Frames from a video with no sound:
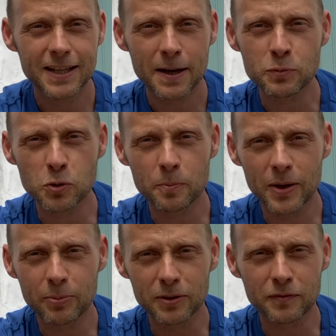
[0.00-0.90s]
I'm sure
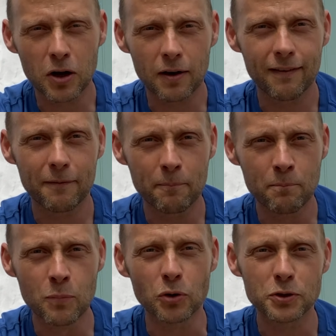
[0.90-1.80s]
people have got
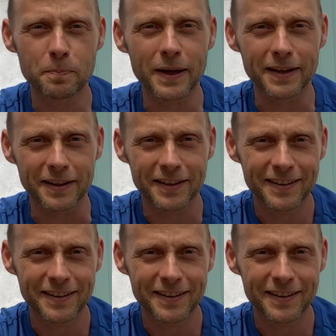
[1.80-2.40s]
much bigger